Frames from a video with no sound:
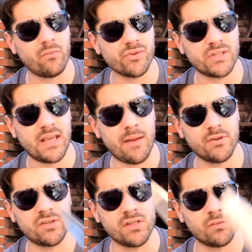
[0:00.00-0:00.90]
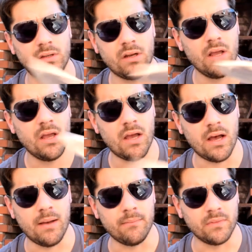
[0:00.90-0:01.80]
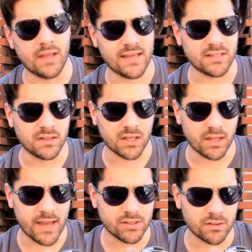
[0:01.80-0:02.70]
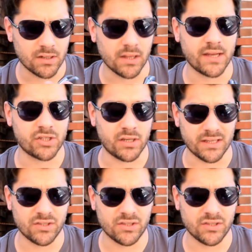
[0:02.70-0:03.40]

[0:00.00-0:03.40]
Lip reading: We'll see how much this one lasts in the collection.